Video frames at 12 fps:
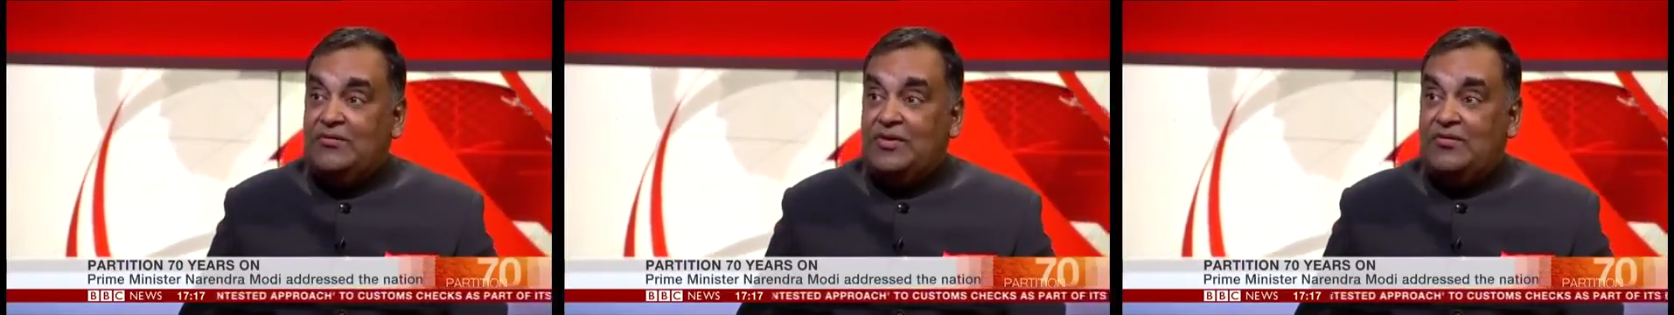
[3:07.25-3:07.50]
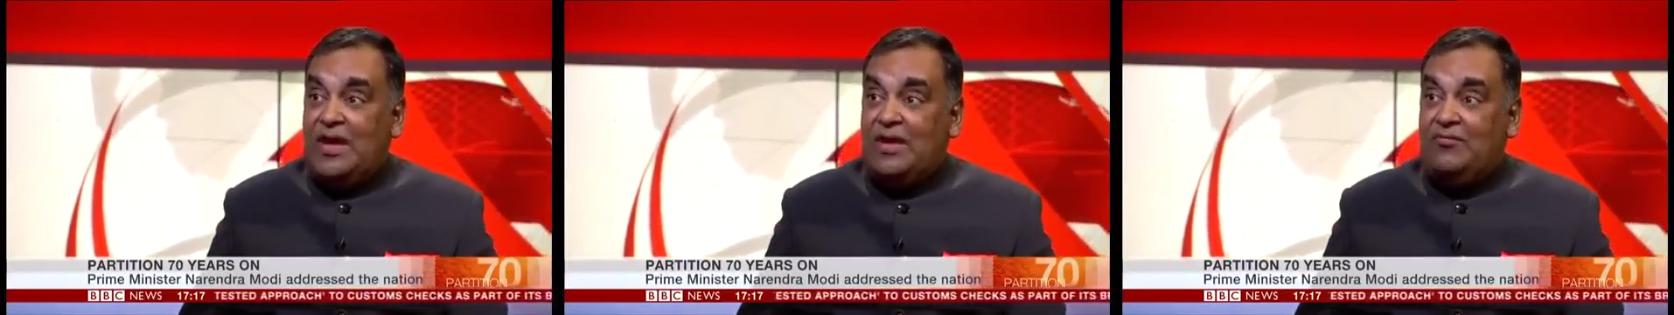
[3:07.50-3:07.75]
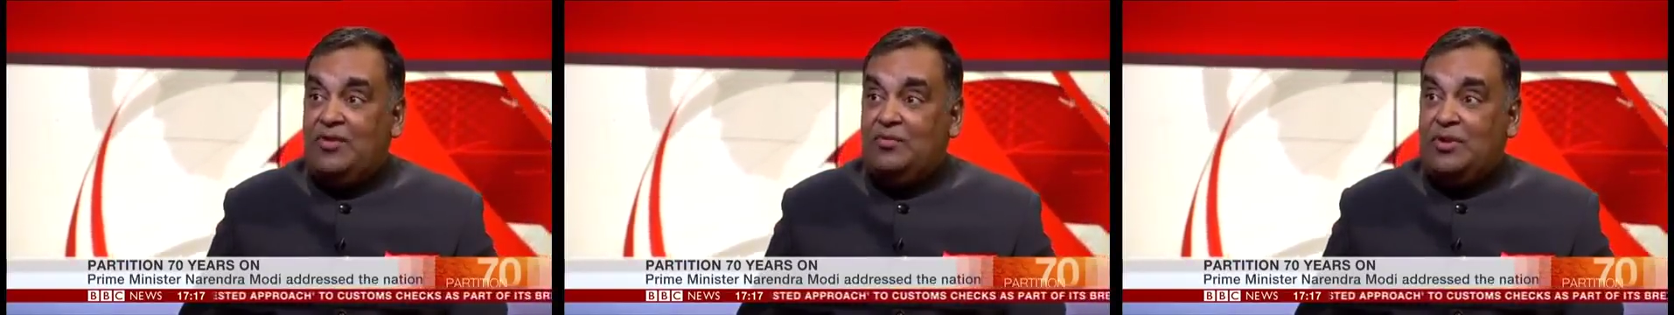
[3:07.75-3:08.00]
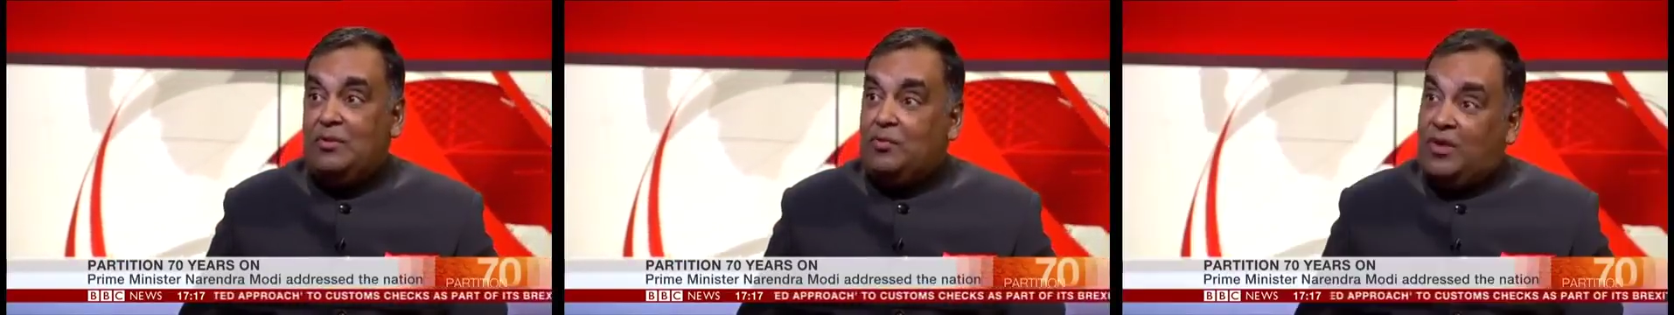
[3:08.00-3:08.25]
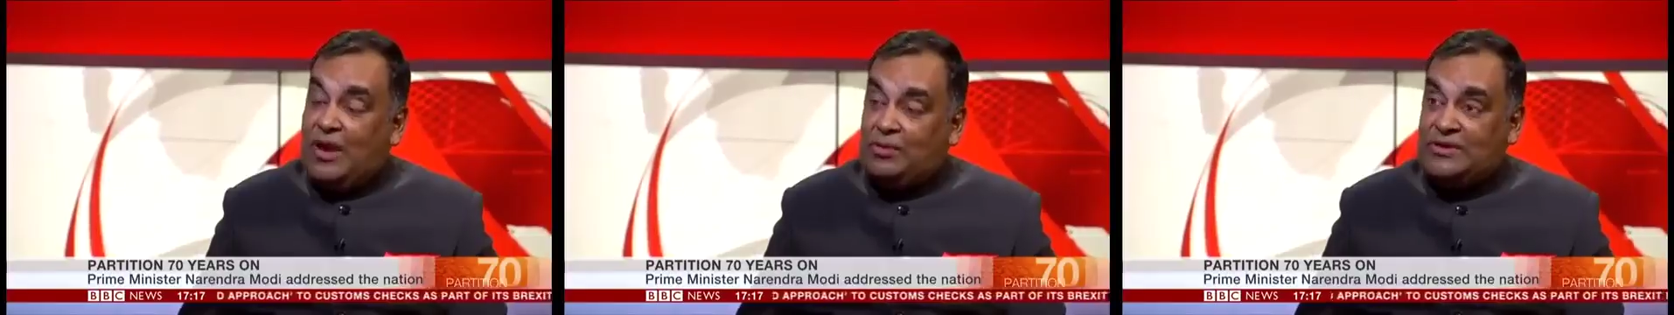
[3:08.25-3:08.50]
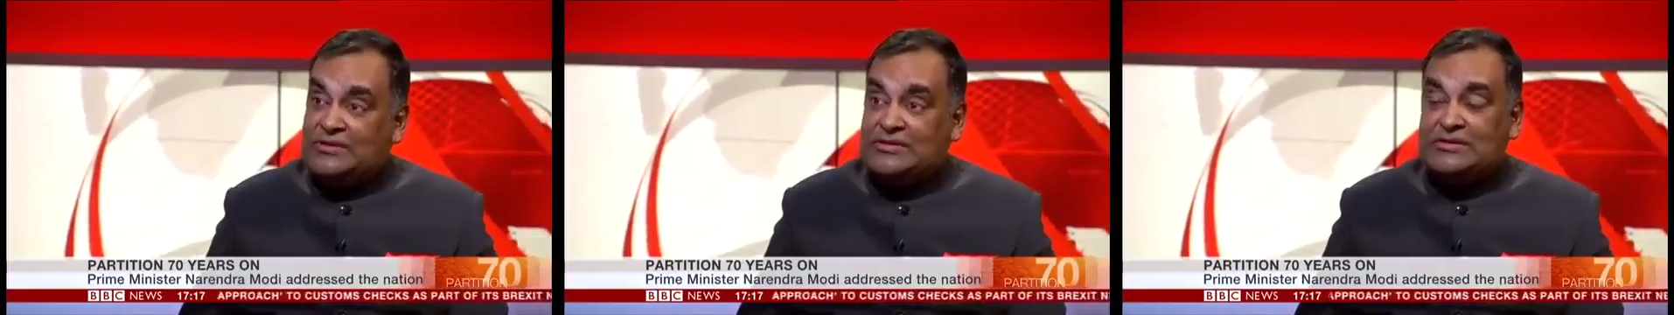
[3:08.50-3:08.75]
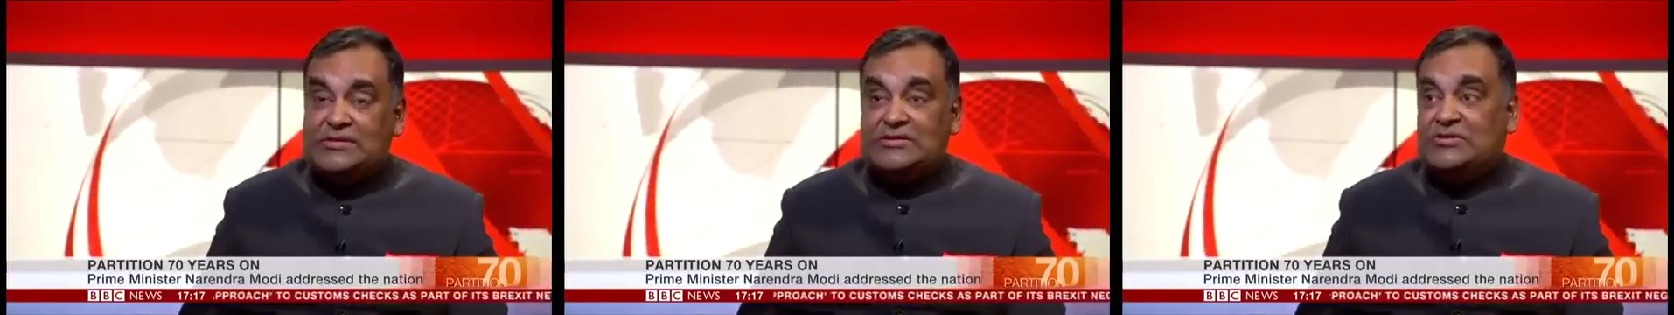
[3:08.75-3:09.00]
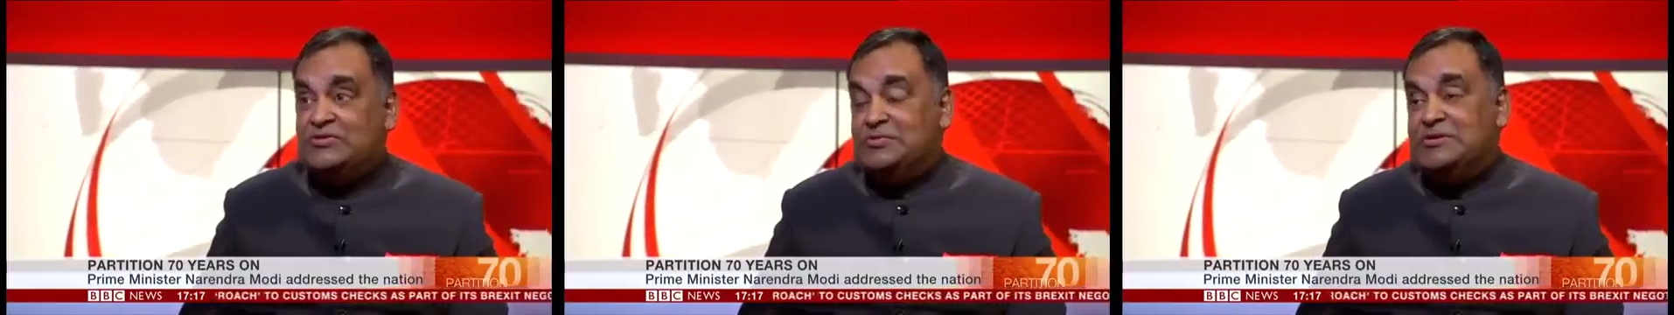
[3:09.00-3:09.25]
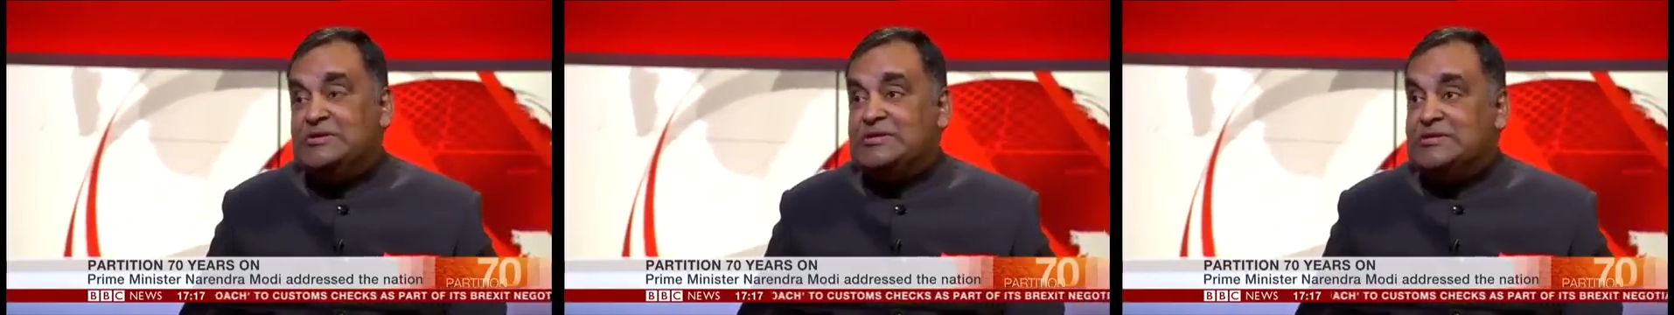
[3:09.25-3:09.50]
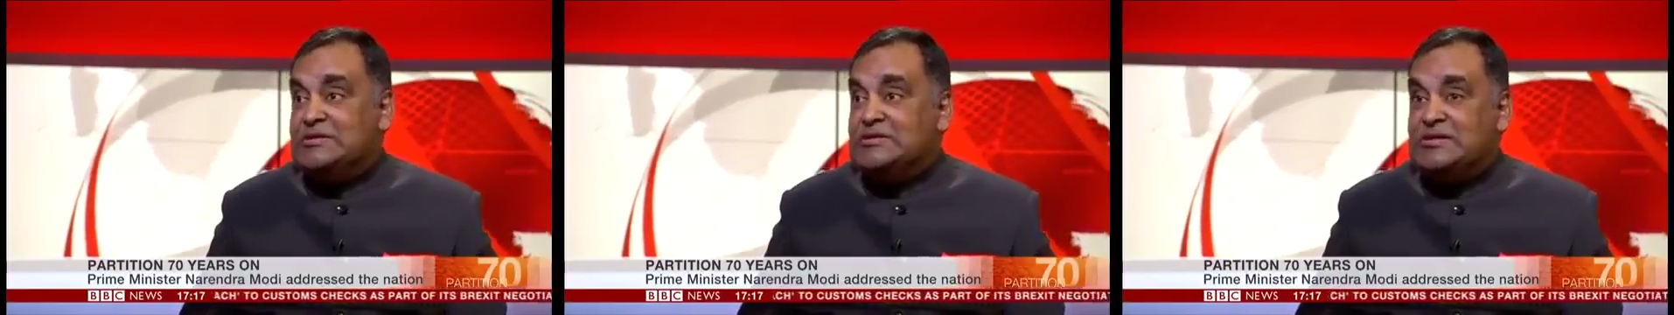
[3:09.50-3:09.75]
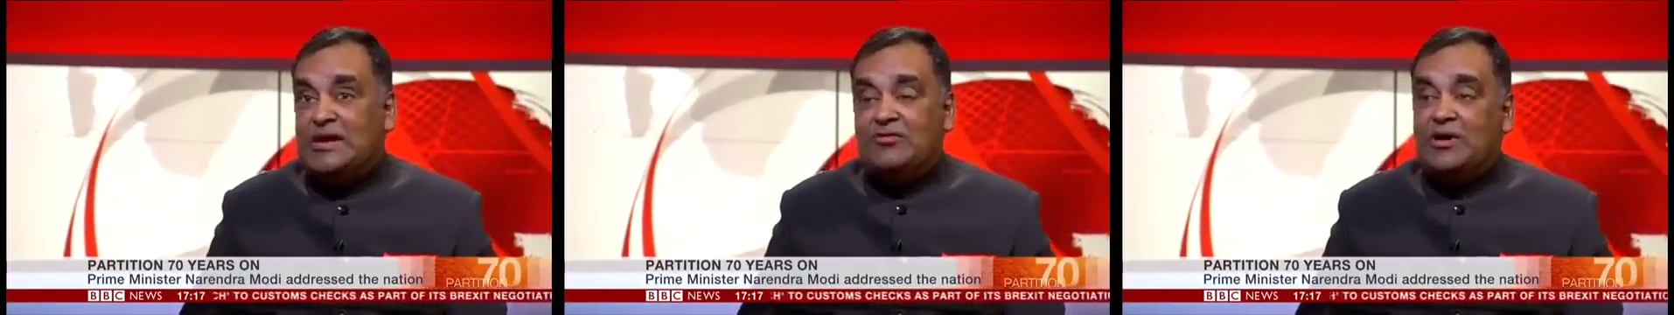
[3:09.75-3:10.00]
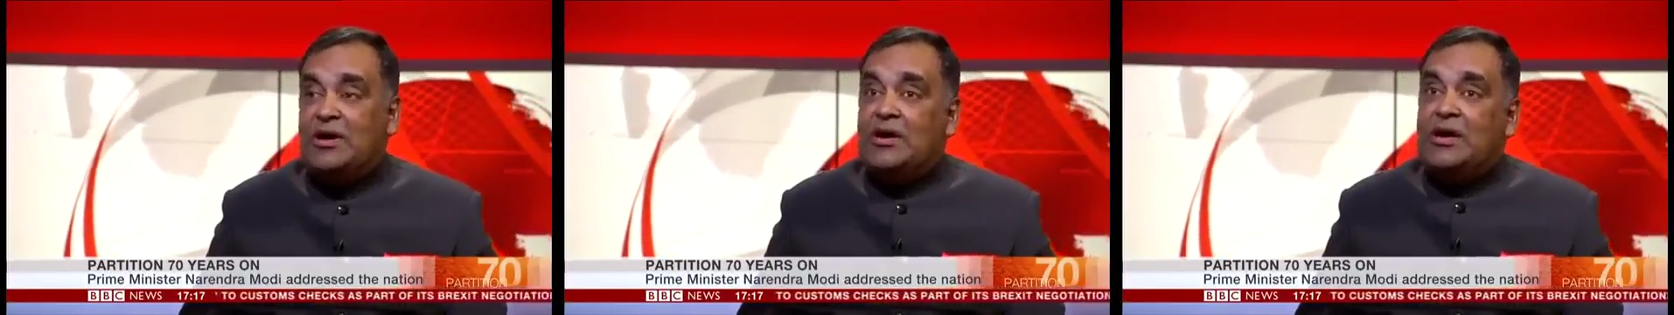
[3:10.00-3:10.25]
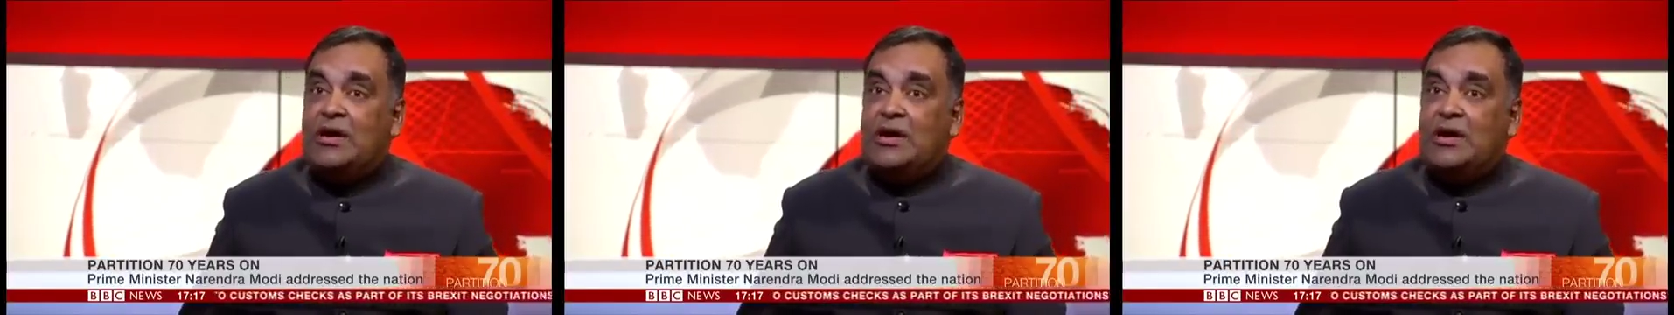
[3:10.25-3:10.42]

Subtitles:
We've had women prime ministers, chief ministers, etc.